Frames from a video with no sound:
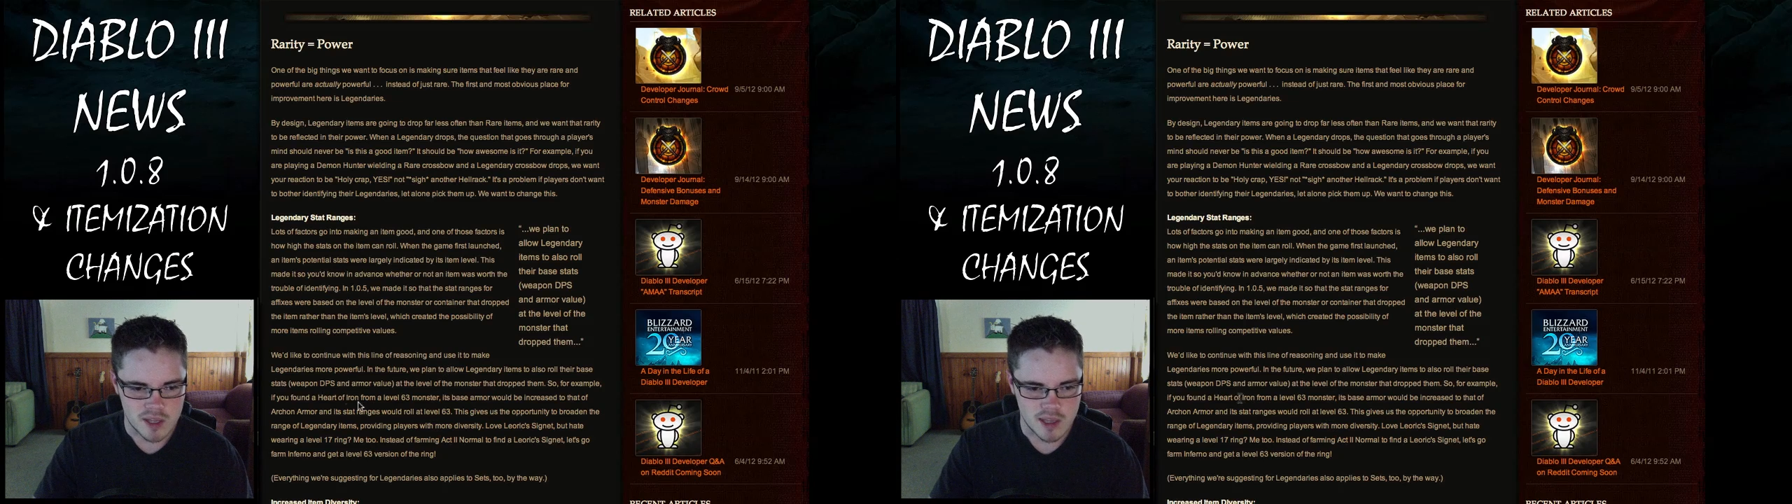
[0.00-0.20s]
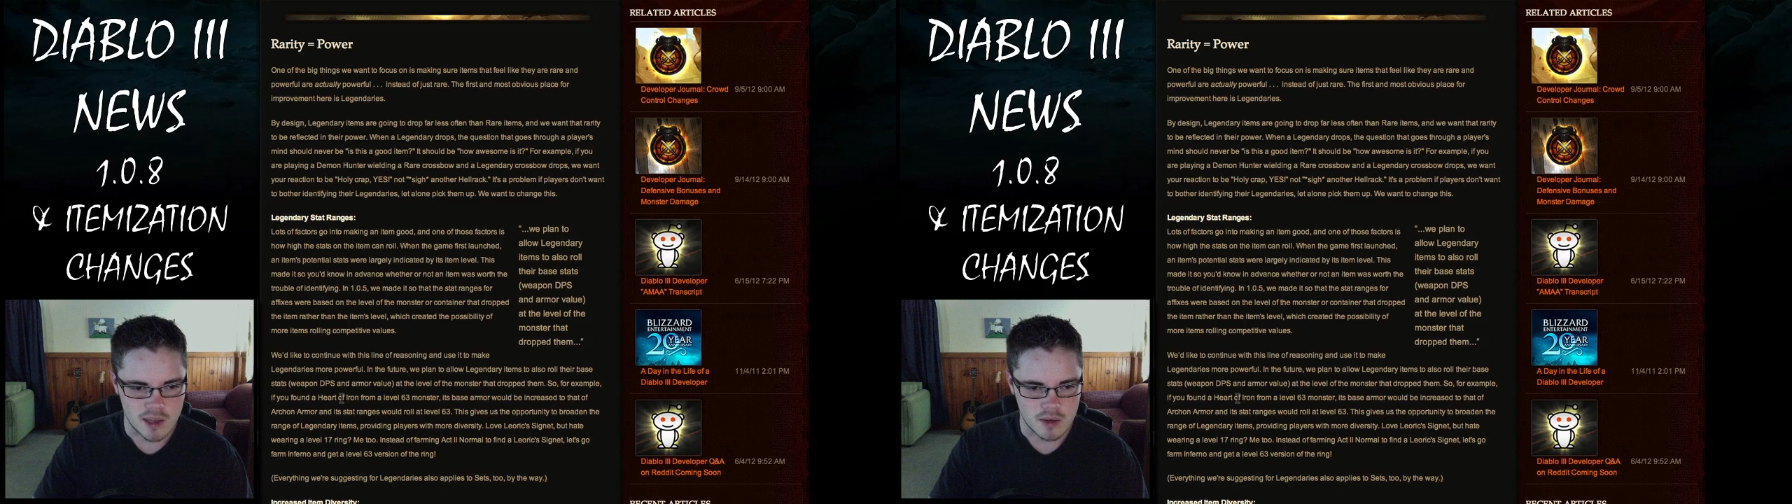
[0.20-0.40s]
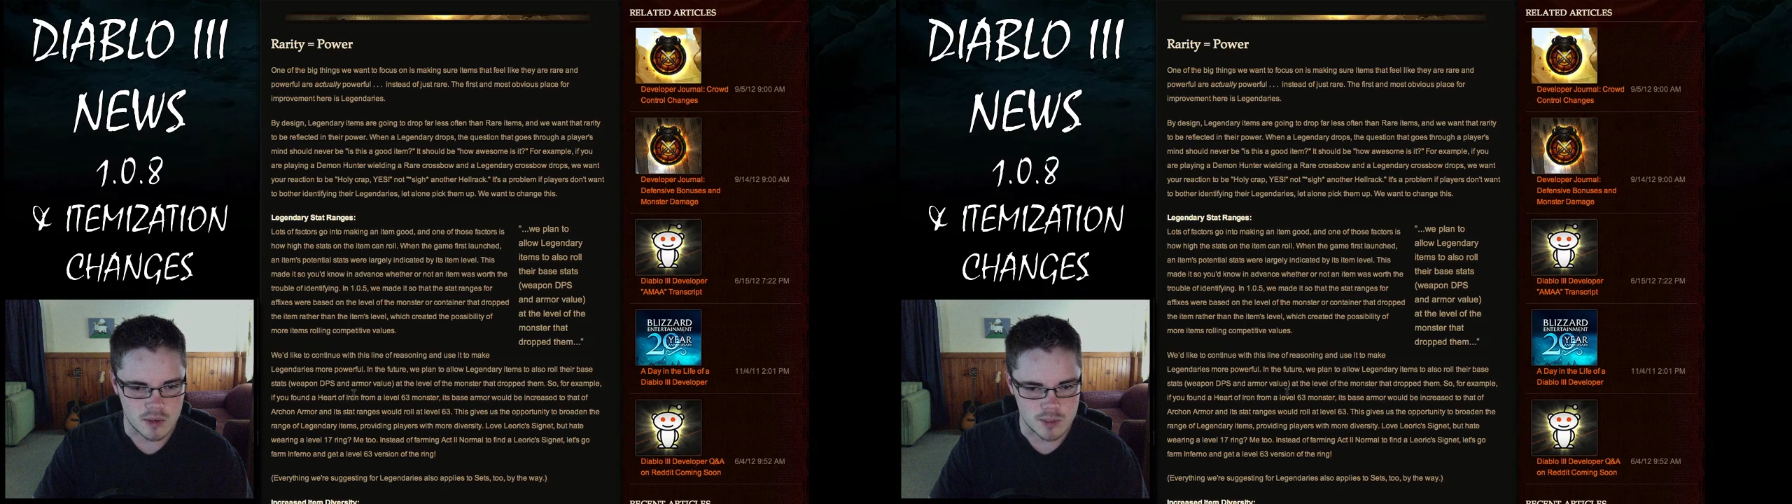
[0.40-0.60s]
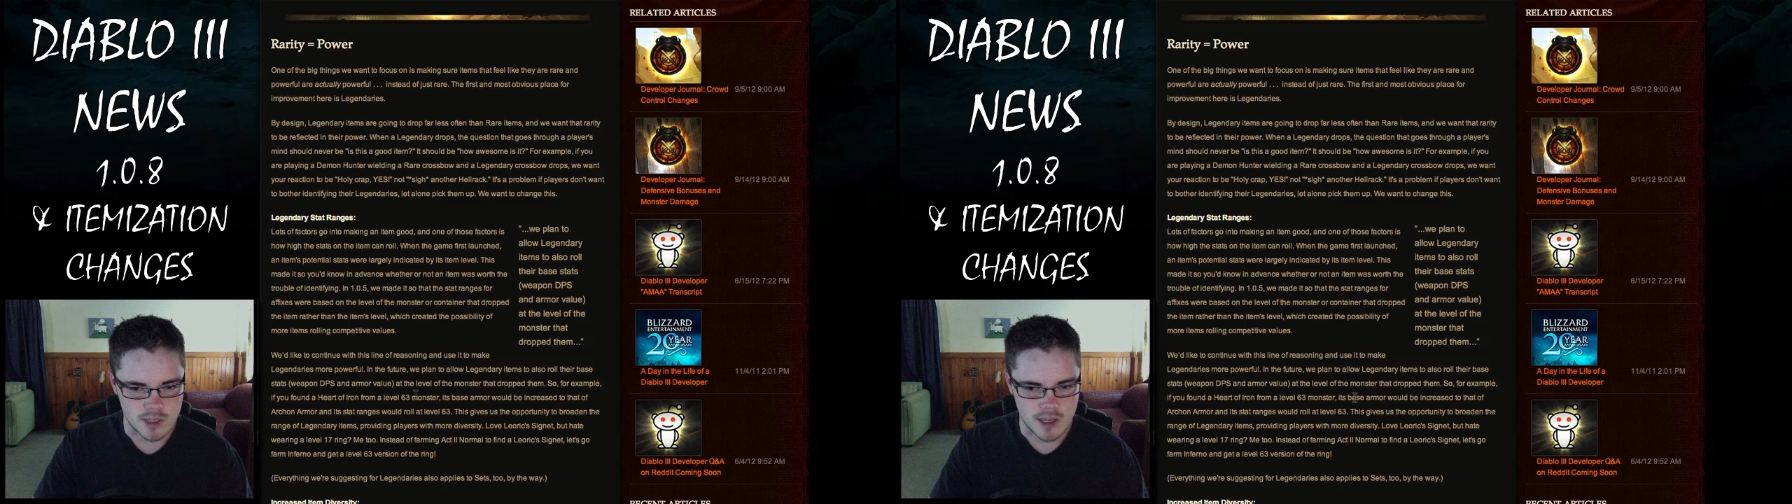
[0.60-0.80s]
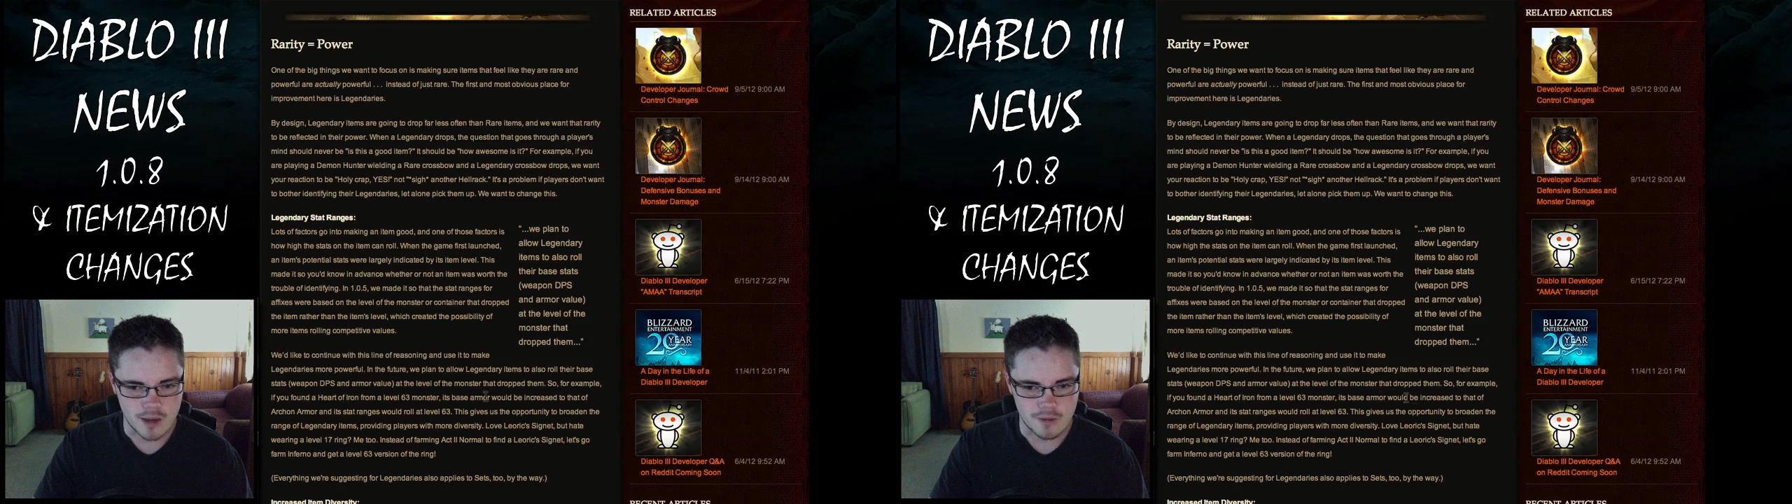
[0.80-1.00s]
here is we
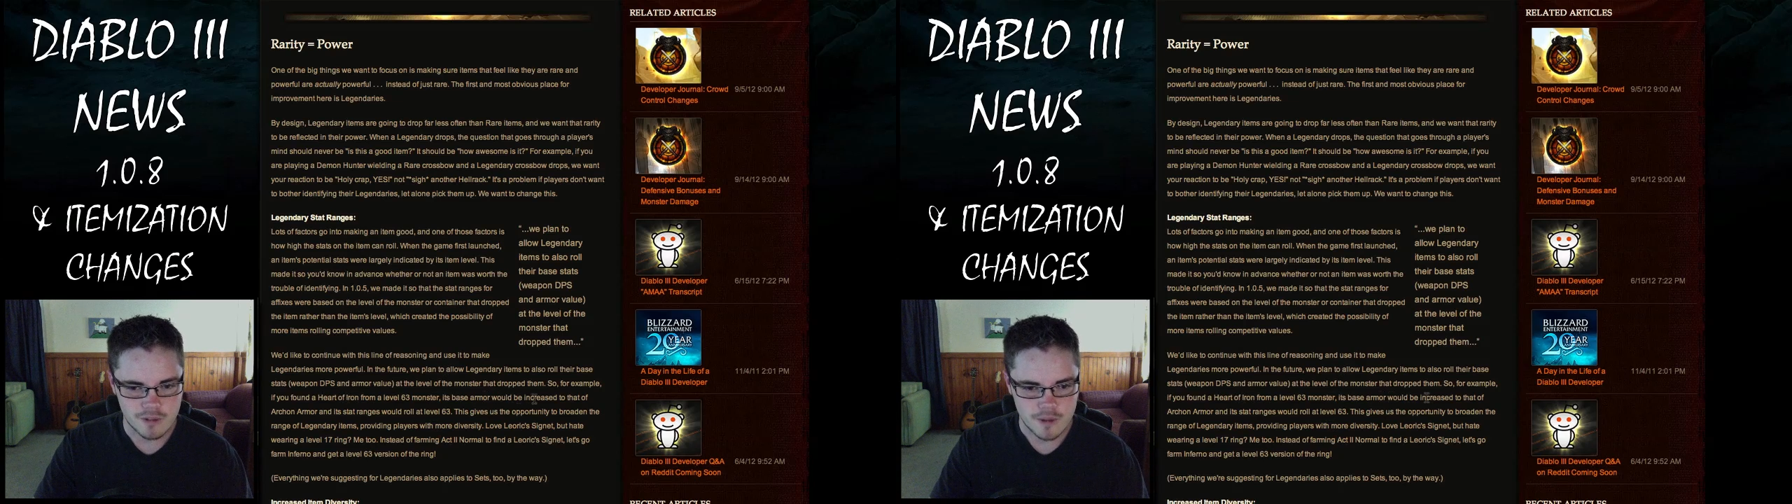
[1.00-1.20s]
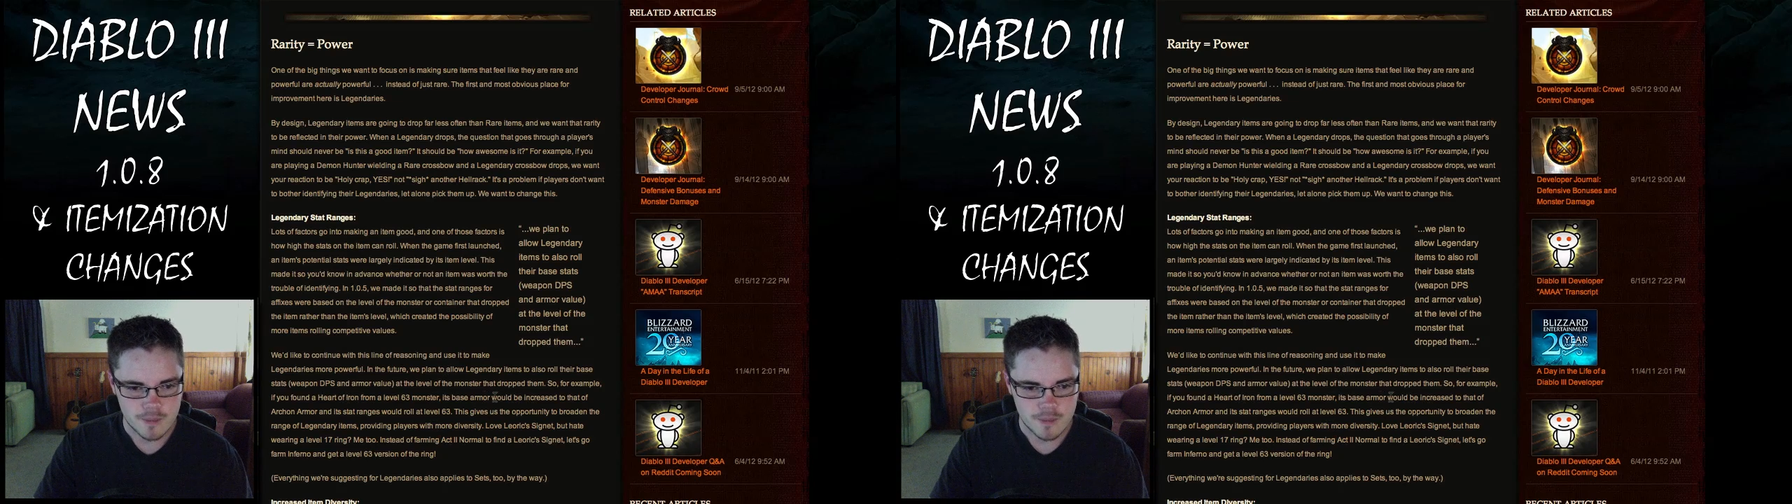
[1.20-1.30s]
have